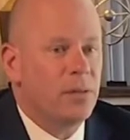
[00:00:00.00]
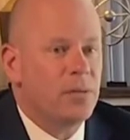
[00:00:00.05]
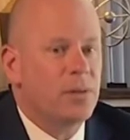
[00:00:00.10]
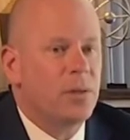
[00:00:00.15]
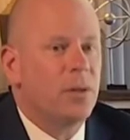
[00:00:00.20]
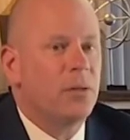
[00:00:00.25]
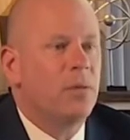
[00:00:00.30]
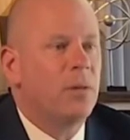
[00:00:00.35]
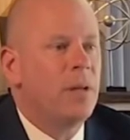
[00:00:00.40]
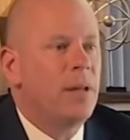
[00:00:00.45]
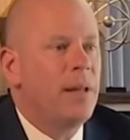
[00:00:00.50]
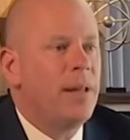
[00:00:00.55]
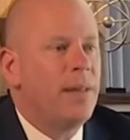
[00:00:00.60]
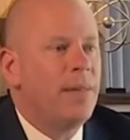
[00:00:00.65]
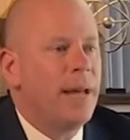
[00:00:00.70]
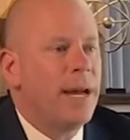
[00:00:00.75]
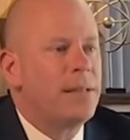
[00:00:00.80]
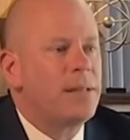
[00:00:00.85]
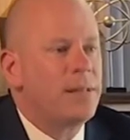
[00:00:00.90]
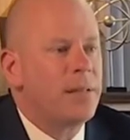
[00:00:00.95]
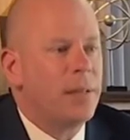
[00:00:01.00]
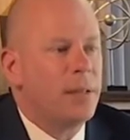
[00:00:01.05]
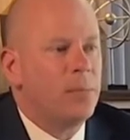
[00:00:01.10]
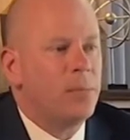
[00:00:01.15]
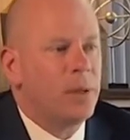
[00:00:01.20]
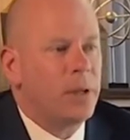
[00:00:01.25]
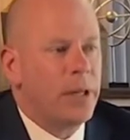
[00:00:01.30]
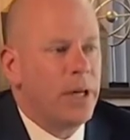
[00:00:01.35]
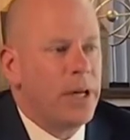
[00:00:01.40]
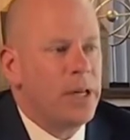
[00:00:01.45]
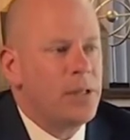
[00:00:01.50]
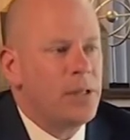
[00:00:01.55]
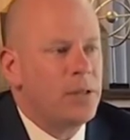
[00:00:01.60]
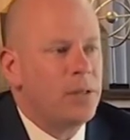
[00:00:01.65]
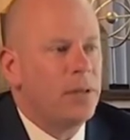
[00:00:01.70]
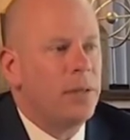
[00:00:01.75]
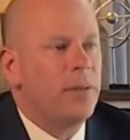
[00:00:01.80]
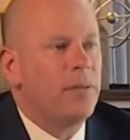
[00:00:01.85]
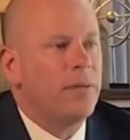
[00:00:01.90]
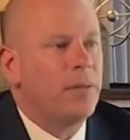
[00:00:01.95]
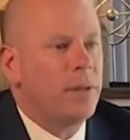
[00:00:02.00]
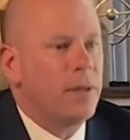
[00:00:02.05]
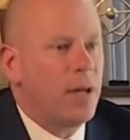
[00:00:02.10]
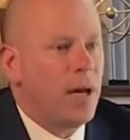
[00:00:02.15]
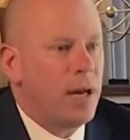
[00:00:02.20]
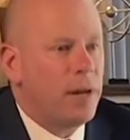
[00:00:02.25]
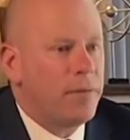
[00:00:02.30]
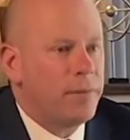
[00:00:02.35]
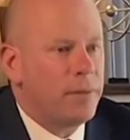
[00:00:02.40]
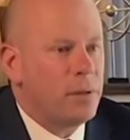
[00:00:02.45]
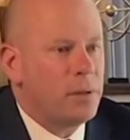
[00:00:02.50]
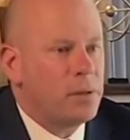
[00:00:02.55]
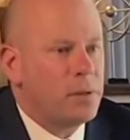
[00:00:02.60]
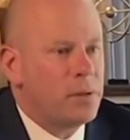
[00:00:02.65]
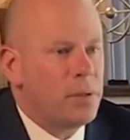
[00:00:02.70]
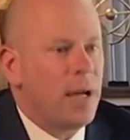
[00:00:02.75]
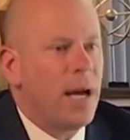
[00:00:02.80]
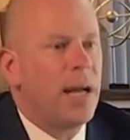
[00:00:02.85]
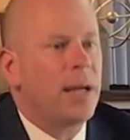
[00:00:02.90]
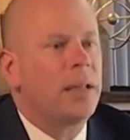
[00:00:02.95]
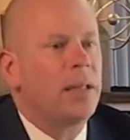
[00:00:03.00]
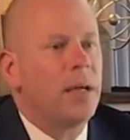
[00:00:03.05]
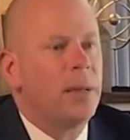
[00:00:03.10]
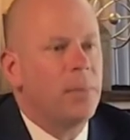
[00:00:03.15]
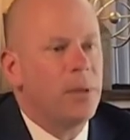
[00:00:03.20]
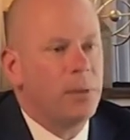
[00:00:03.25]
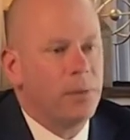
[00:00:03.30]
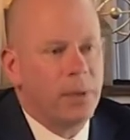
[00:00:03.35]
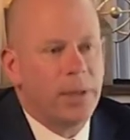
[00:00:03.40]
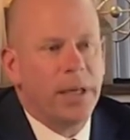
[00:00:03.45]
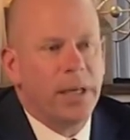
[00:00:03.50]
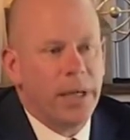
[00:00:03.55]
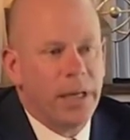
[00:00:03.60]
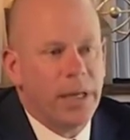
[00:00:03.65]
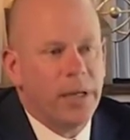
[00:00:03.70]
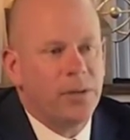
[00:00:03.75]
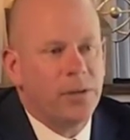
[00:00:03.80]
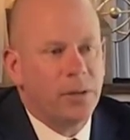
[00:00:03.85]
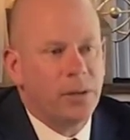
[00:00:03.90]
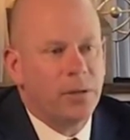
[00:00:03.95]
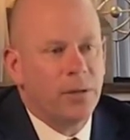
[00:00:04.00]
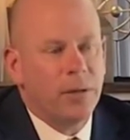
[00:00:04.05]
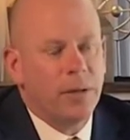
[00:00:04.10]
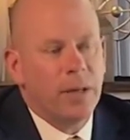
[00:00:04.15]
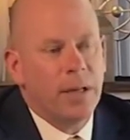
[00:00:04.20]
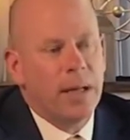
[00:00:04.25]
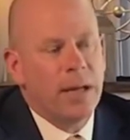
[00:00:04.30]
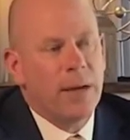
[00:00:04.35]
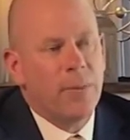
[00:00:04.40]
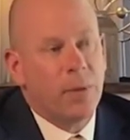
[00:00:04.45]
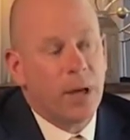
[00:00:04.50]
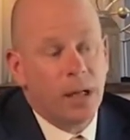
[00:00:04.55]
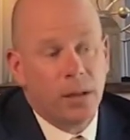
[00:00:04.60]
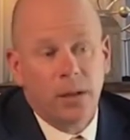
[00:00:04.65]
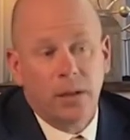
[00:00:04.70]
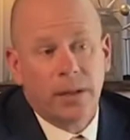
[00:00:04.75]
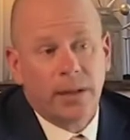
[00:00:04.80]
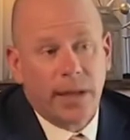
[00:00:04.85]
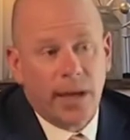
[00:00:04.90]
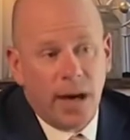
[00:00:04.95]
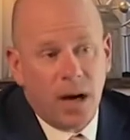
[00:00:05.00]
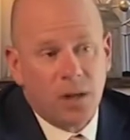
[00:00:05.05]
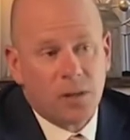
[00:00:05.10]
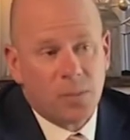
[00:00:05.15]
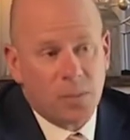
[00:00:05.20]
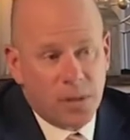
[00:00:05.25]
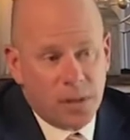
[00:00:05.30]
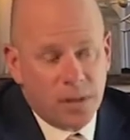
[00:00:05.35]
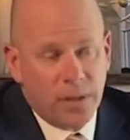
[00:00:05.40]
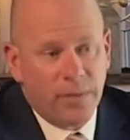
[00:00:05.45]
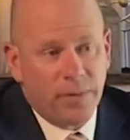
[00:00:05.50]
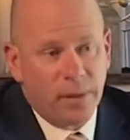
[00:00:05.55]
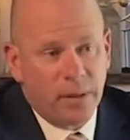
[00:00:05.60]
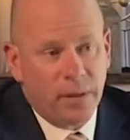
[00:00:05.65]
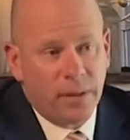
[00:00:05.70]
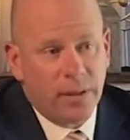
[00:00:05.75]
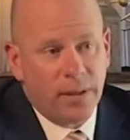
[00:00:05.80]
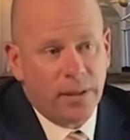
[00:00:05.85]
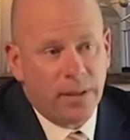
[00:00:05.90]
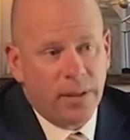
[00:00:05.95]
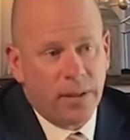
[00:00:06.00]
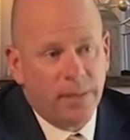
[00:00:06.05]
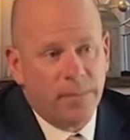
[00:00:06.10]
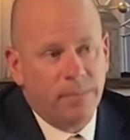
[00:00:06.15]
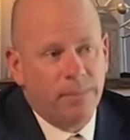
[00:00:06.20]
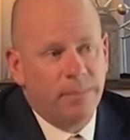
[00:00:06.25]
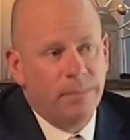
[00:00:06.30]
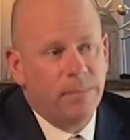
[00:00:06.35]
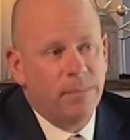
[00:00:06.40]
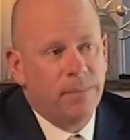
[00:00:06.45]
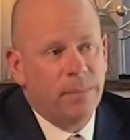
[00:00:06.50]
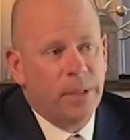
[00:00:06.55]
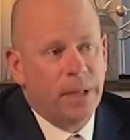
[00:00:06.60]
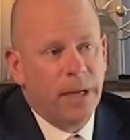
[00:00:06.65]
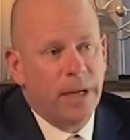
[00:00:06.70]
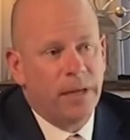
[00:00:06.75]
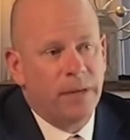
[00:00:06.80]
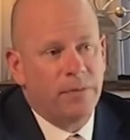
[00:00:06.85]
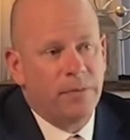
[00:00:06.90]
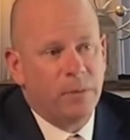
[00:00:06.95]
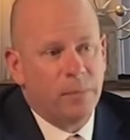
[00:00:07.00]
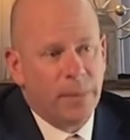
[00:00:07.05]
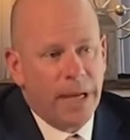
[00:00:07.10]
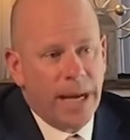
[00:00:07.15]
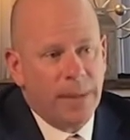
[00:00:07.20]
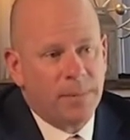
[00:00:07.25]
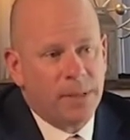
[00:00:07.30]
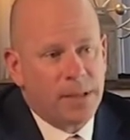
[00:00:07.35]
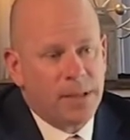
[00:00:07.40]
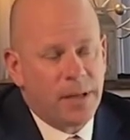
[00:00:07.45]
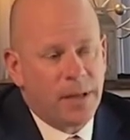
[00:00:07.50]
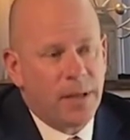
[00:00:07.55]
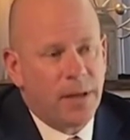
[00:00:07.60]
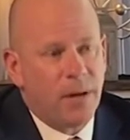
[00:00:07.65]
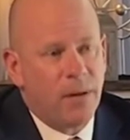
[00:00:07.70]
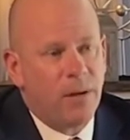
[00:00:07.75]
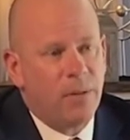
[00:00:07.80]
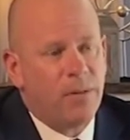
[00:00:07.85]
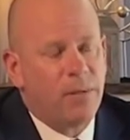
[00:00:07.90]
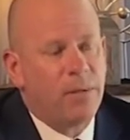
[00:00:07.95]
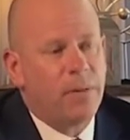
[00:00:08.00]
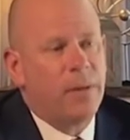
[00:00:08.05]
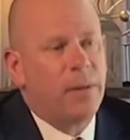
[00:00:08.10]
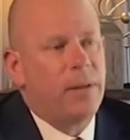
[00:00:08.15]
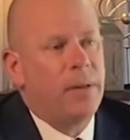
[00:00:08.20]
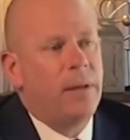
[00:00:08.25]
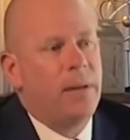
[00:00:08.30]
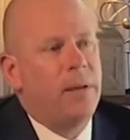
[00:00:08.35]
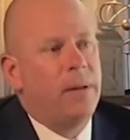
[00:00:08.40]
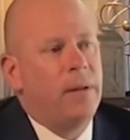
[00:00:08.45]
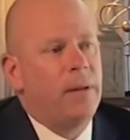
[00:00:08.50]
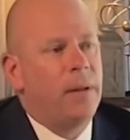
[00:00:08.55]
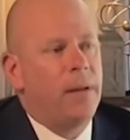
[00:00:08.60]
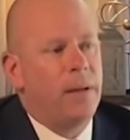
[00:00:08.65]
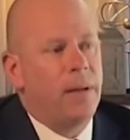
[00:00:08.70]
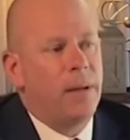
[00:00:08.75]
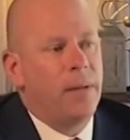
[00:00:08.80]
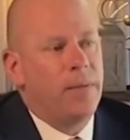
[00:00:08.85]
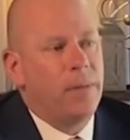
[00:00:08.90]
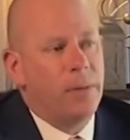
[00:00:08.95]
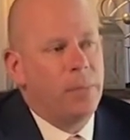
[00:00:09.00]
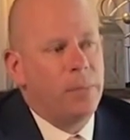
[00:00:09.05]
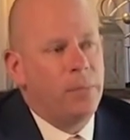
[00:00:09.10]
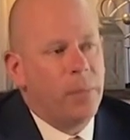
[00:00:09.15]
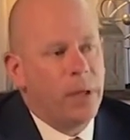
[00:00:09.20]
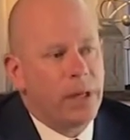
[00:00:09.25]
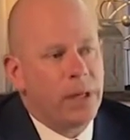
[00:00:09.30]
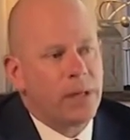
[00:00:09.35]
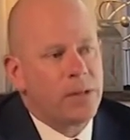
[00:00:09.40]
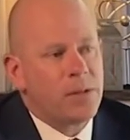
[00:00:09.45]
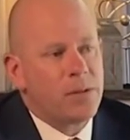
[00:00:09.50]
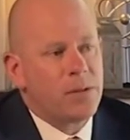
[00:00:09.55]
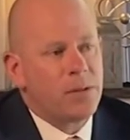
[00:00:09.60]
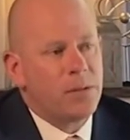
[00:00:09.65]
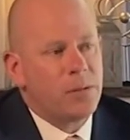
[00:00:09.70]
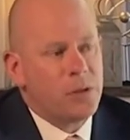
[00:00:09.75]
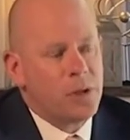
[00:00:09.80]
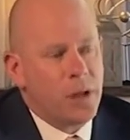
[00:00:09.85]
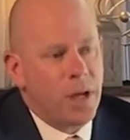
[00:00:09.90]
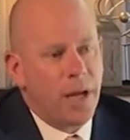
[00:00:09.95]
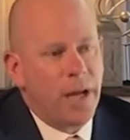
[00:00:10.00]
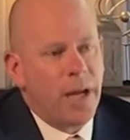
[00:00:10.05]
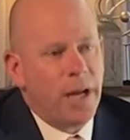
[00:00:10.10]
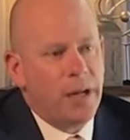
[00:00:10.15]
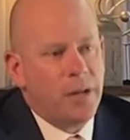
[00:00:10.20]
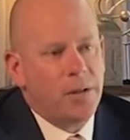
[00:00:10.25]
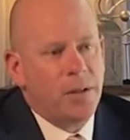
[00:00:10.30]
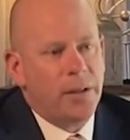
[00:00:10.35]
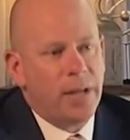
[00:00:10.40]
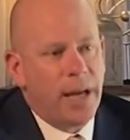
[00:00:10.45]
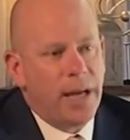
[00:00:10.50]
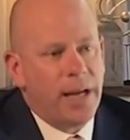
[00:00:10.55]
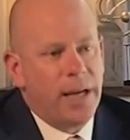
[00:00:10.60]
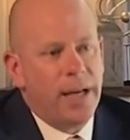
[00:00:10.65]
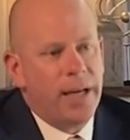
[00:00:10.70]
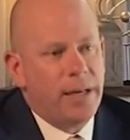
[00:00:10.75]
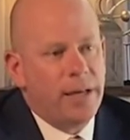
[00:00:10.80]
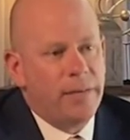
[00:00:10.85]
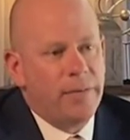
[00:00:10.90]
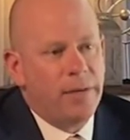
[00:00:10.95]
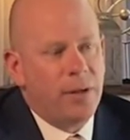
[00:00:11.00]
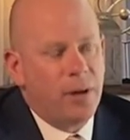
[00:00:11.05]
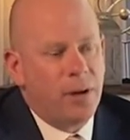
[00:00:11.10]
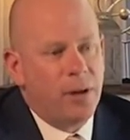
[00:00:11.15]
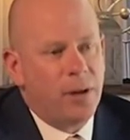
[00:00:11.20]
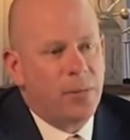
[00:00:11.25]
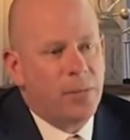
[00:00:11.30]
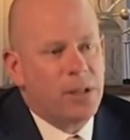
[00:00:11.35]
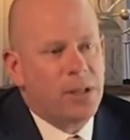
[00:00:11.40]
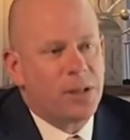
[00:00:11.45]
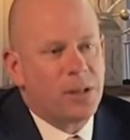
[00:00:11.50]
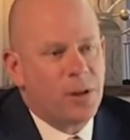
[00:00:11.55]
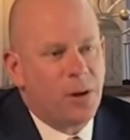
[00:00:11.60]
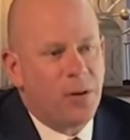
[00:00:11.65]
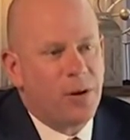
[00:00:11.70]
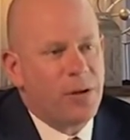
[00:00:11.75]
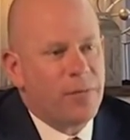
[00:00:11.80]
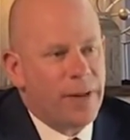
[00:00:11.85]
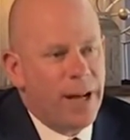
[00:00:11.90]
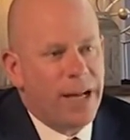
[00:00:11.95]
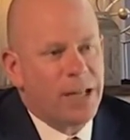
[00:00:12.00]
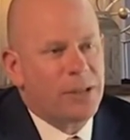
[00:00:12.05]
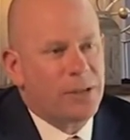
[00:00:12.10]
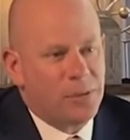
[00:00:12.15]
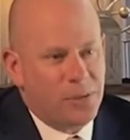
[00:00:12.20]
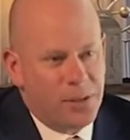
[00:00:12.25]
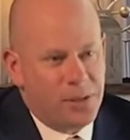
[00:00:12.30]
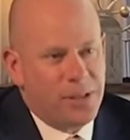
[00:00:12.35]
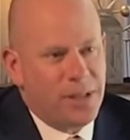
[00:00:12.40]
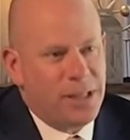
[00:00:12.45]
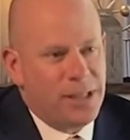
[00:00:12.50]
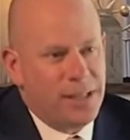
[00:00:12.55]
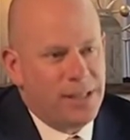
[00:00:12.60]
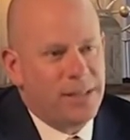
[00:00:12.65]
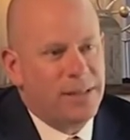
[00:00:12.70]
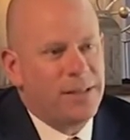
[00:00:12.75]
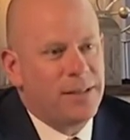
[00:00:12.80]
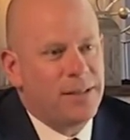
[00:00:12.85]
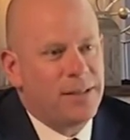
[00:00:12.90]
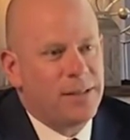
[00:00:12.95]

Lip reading: So that's the implication of a lot of folks not coming when they need to. And when I looked at our specific data for Baptist Health, the biggest change in that ED volume is in cardiovascular disease.